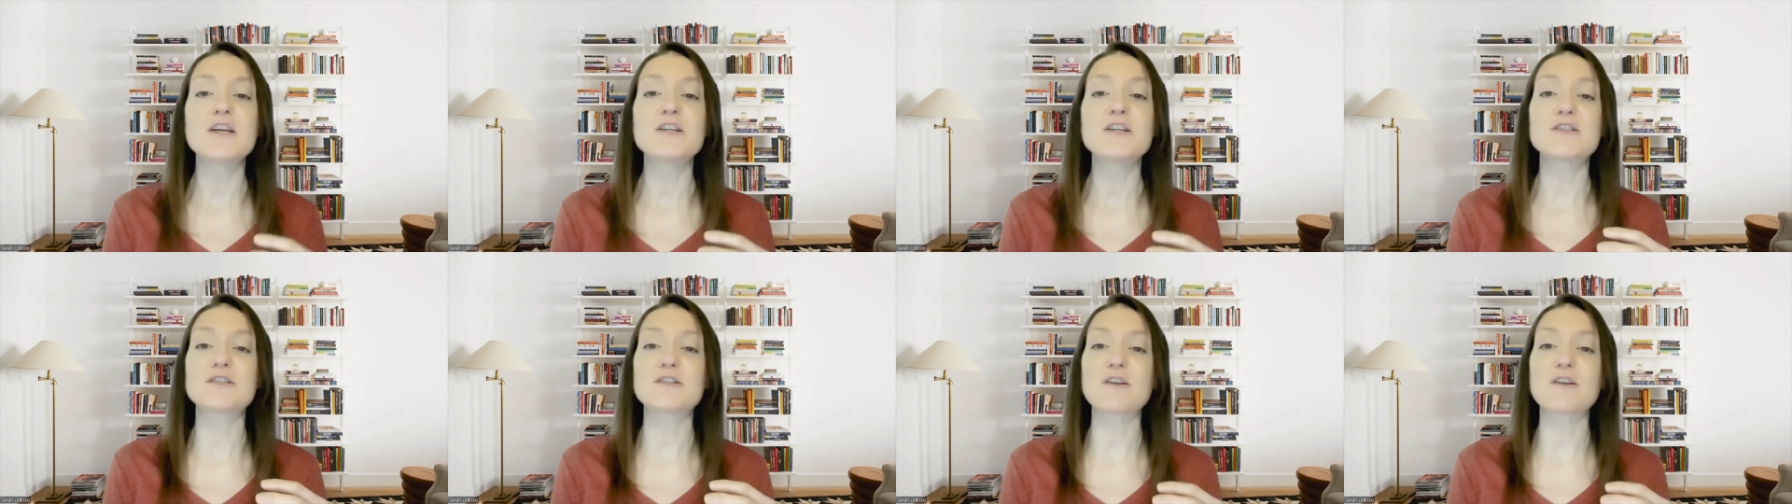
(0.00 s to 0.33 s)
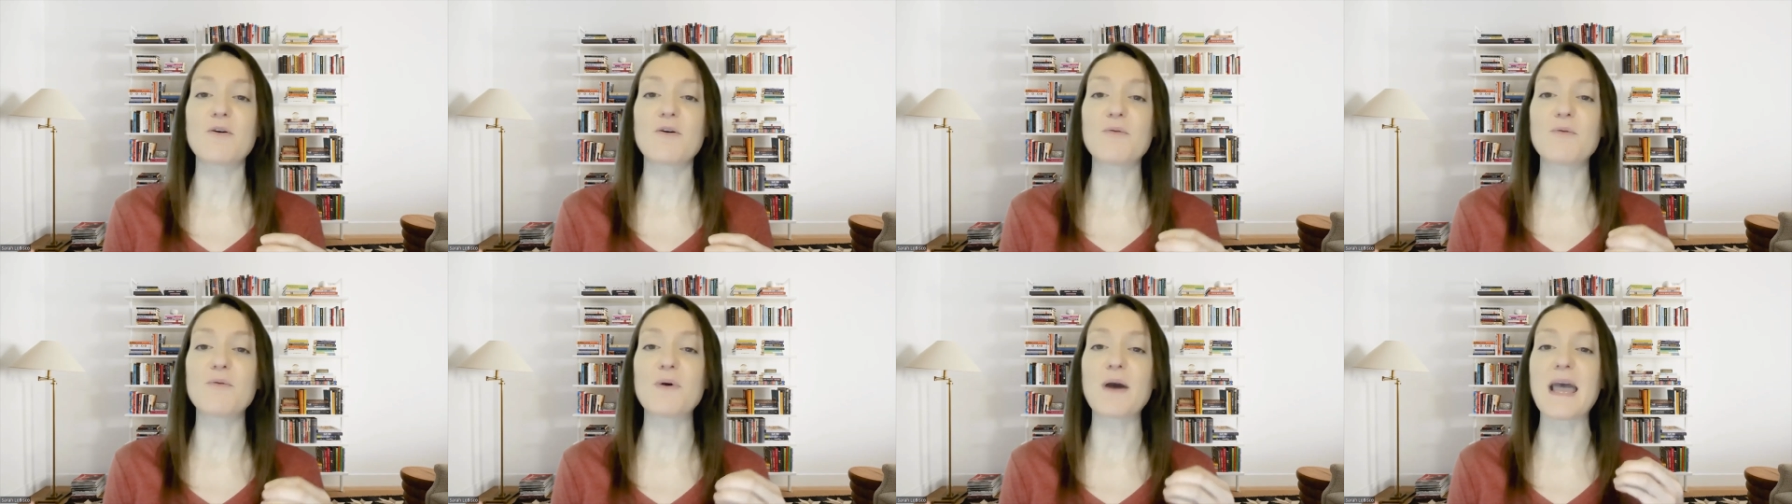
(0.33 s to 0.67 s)

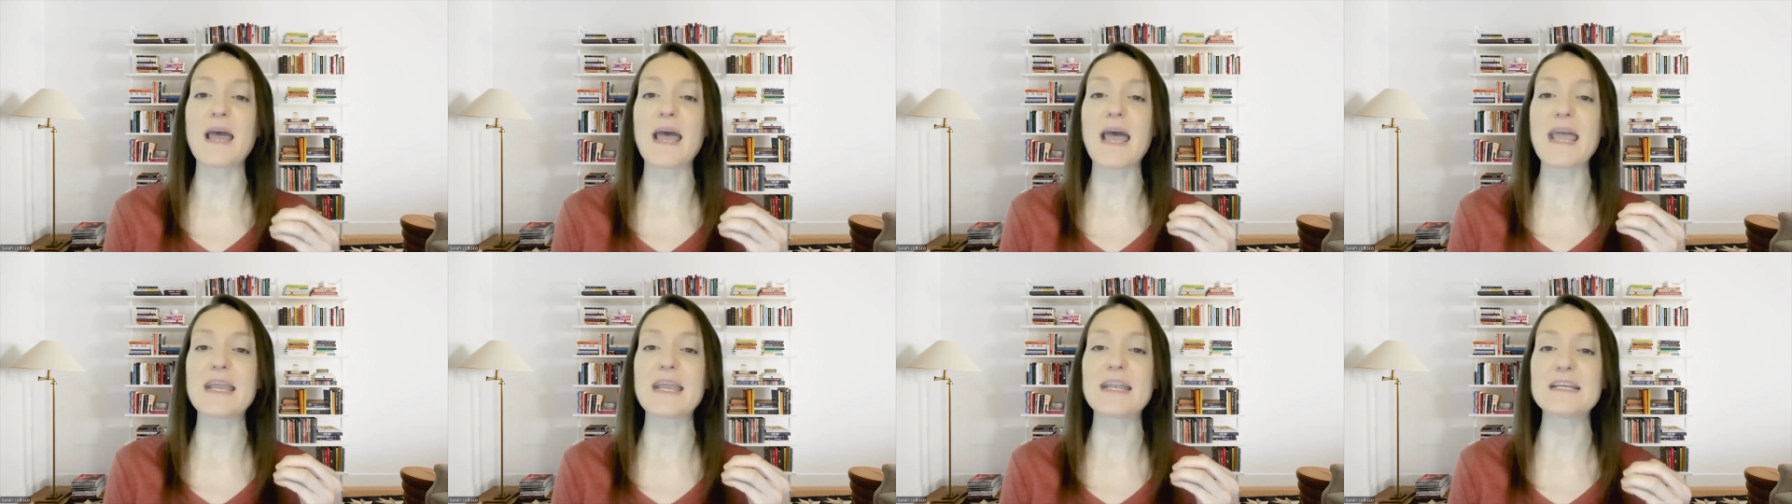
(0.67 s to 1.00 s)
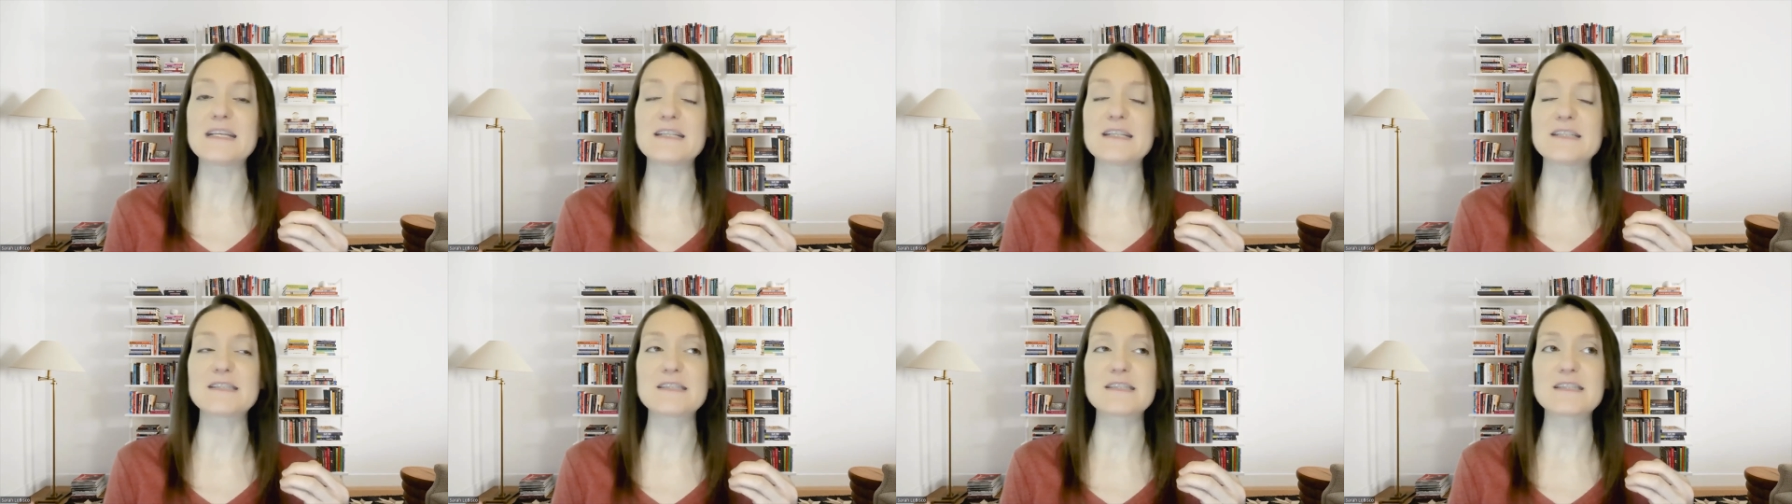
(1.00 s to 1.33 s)
So it
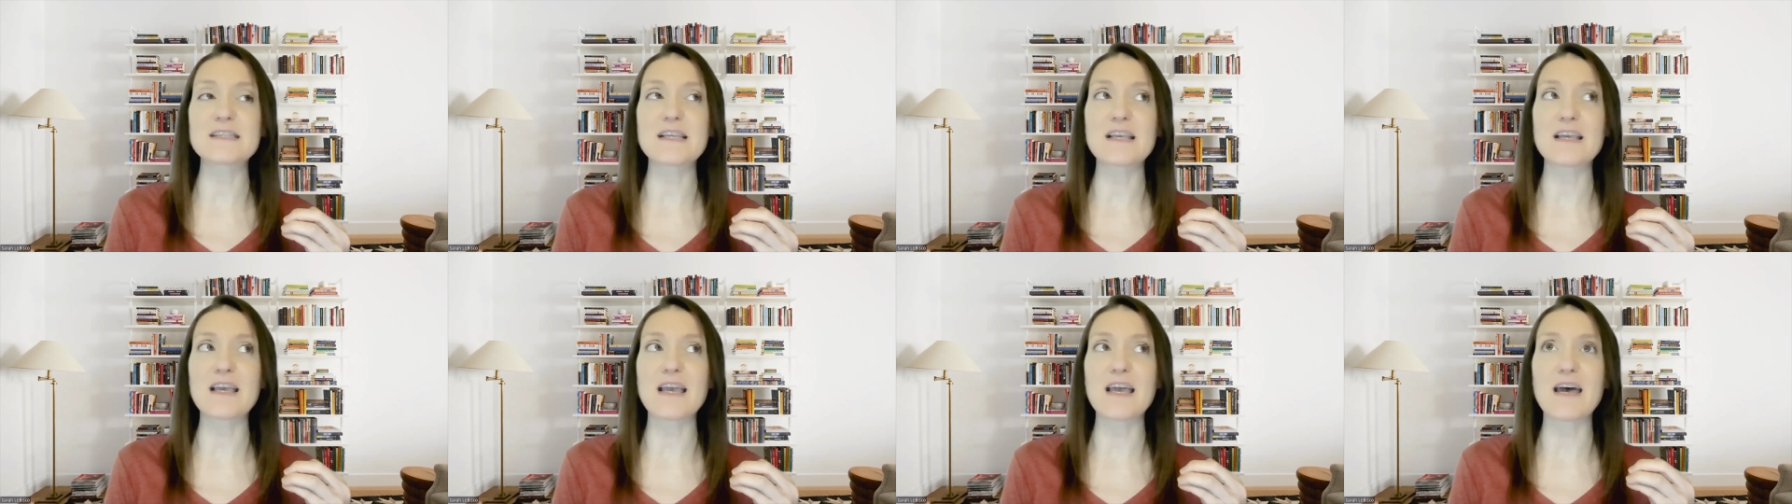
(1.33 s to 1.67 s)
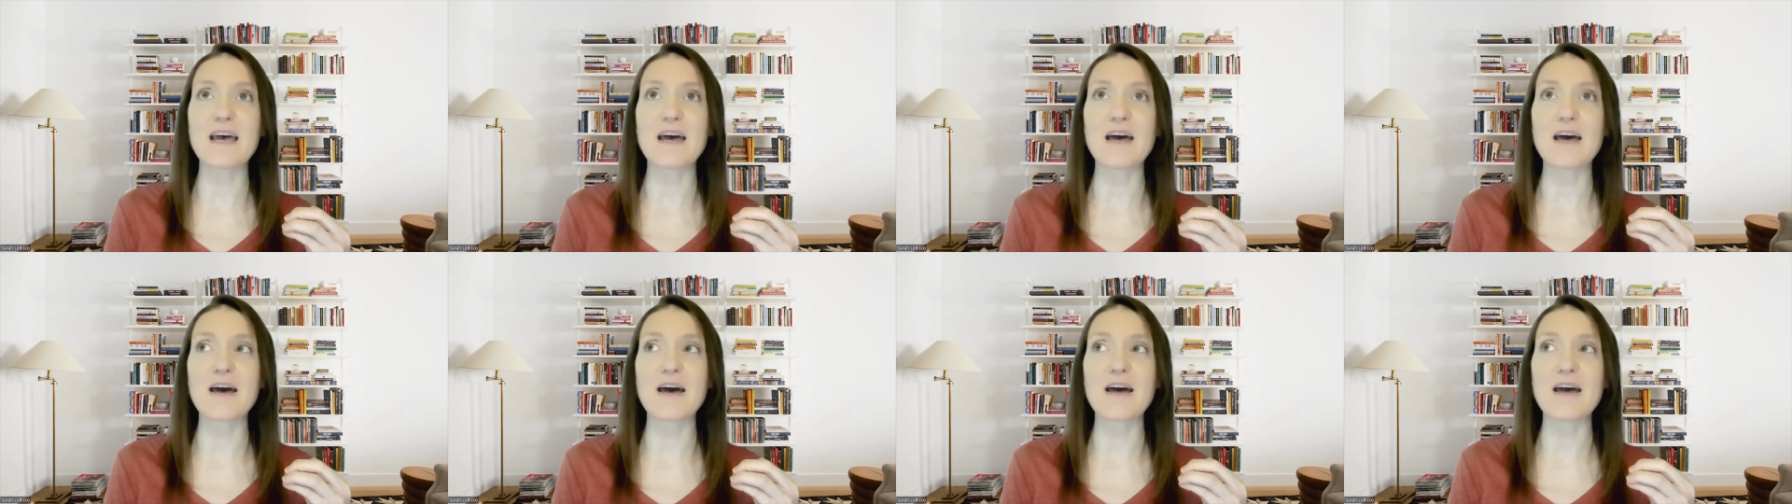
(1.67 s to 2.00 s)
is
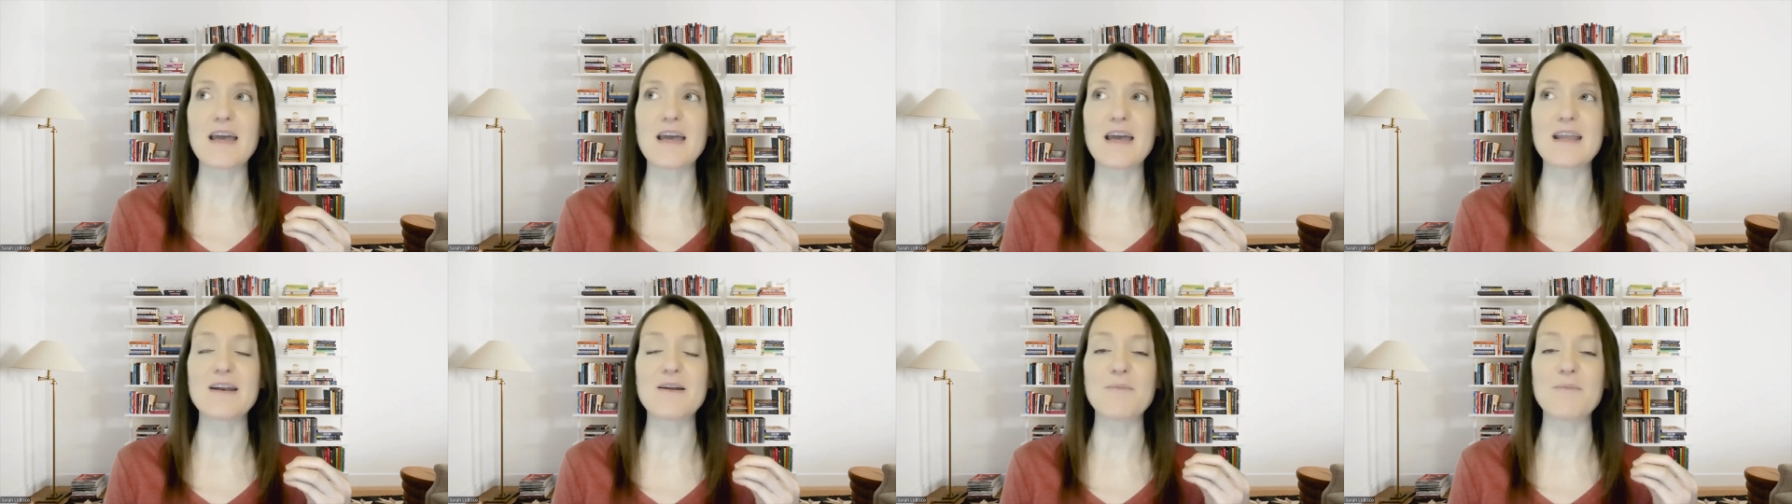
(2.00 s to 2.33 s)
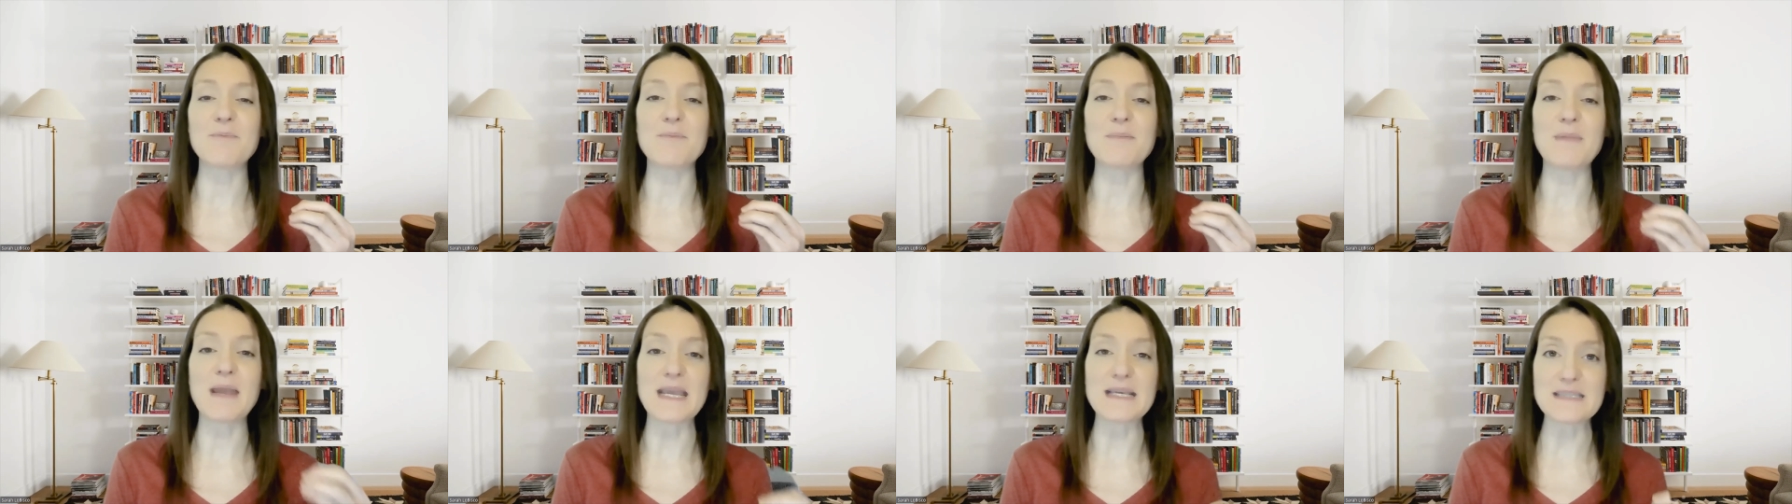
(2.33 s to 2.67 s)
an
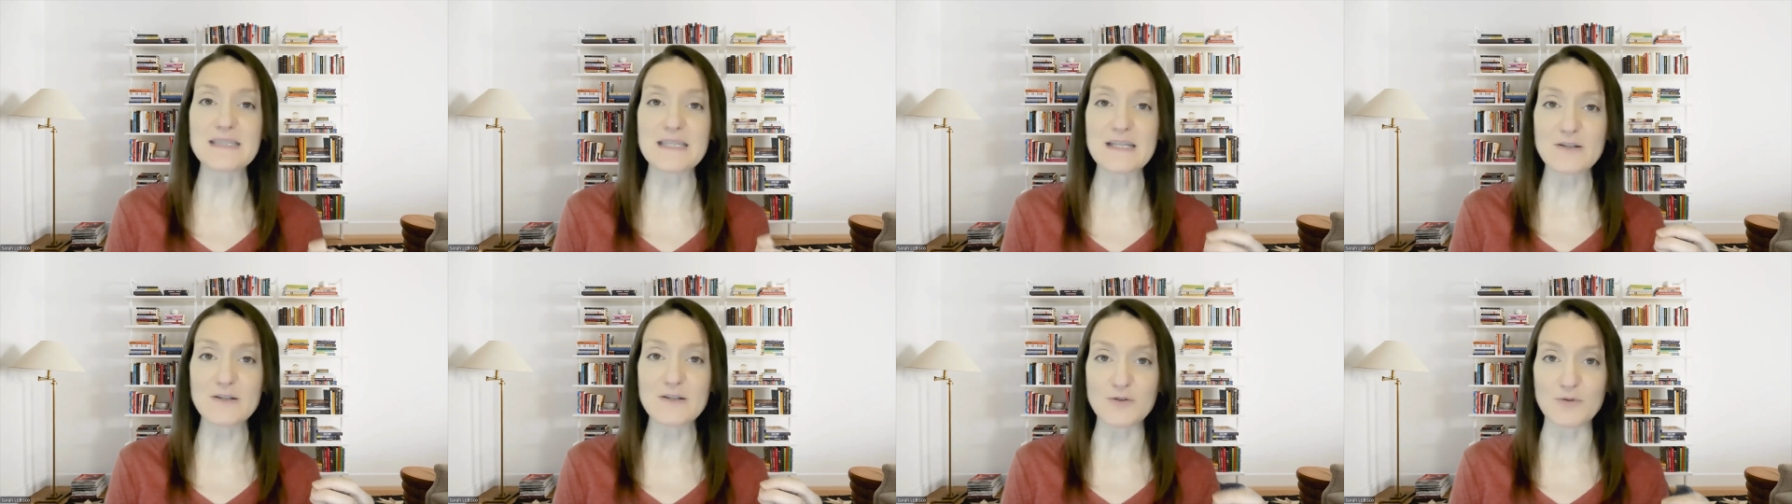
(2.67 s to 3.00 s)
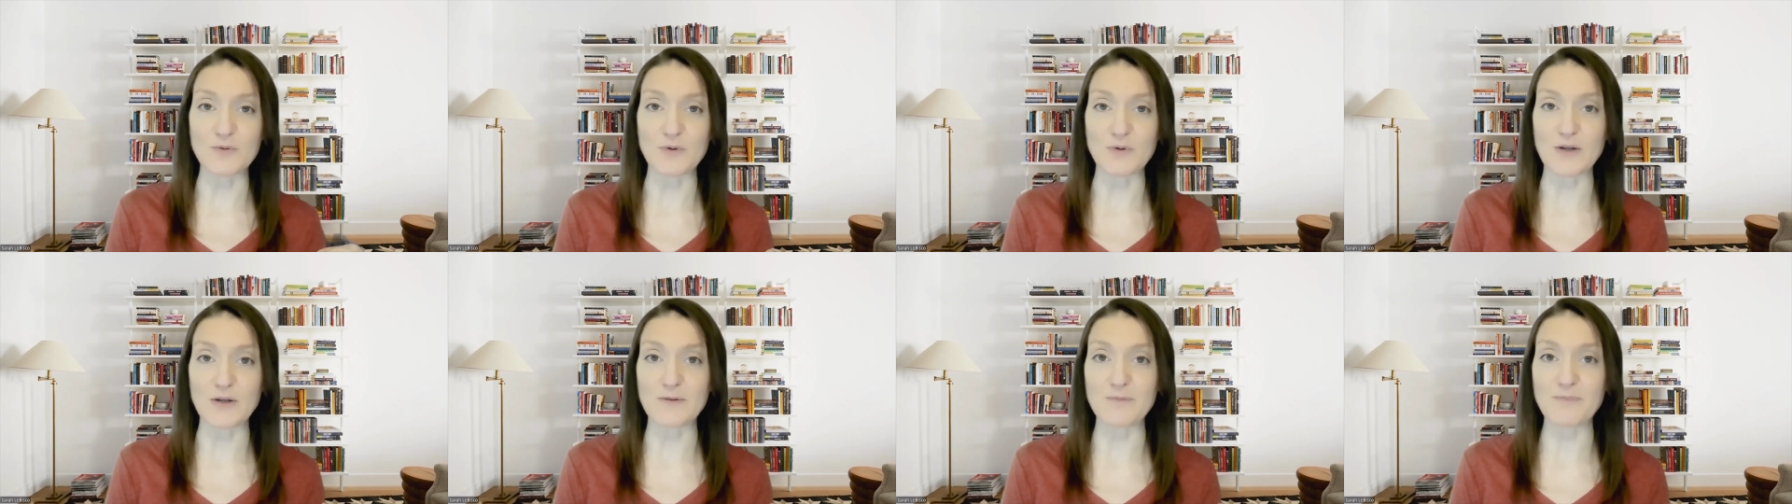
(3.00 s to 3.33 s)
amazing
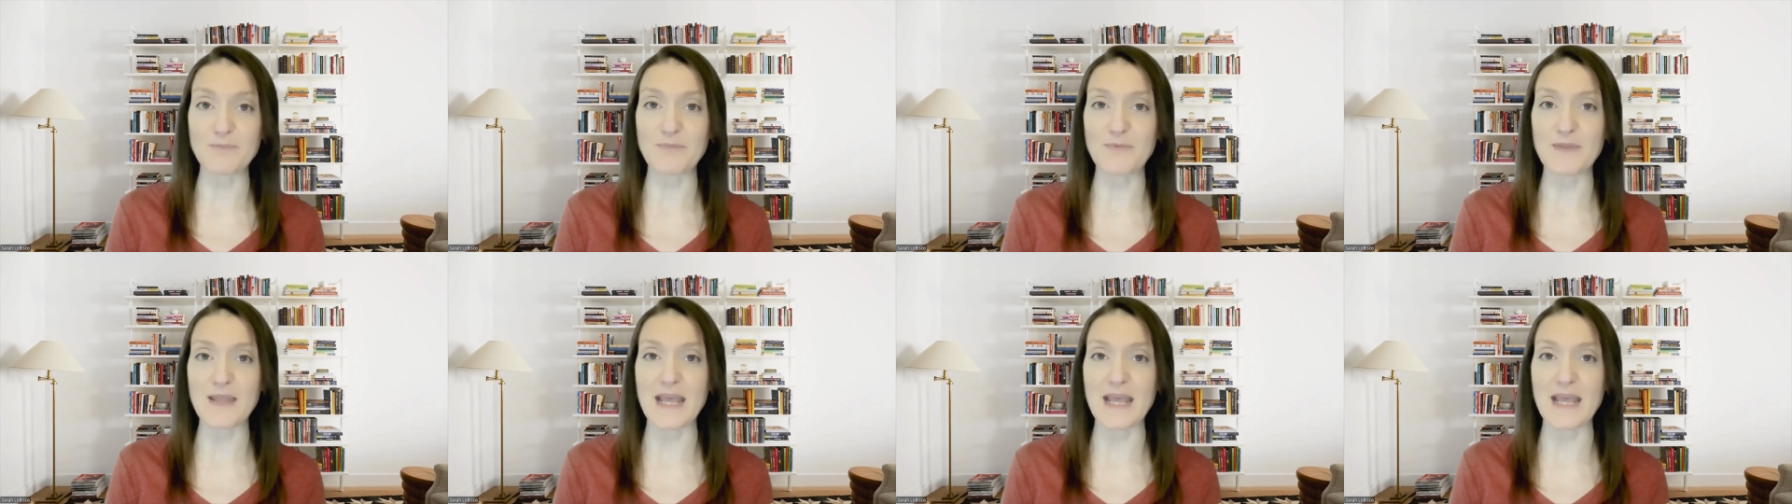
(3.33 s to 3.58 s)
tool